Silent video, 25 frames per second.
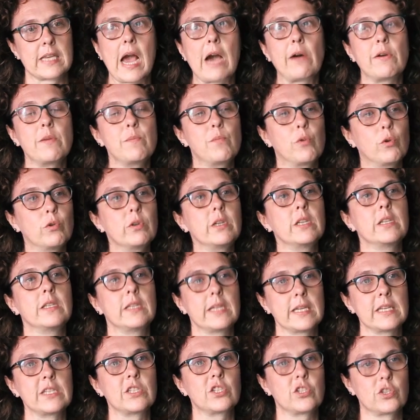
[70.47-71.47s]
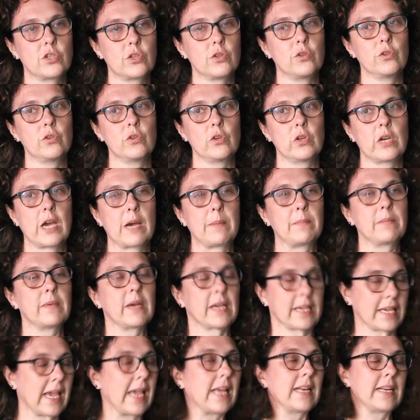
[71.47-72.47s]
How important it is to,
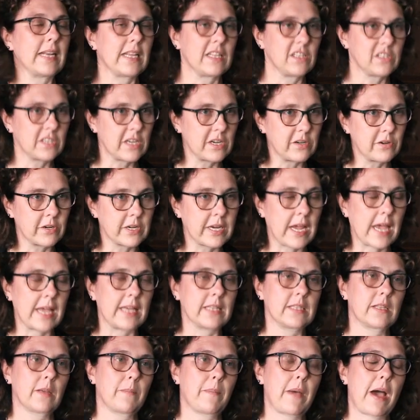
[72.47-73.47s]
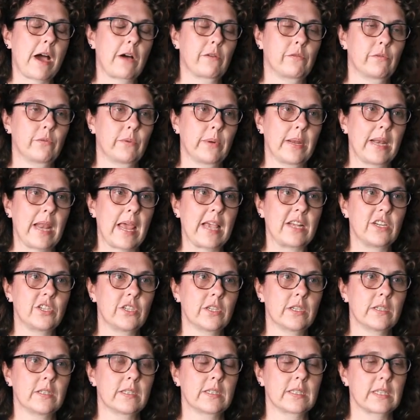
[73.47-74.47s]
again, interrogate the power
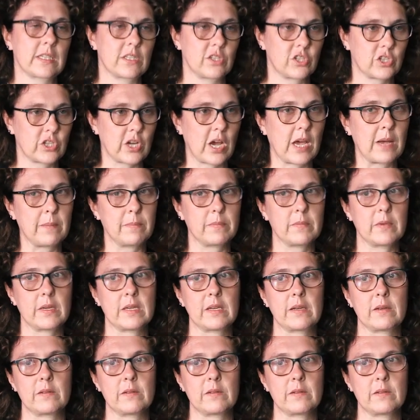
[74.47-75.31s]
relations and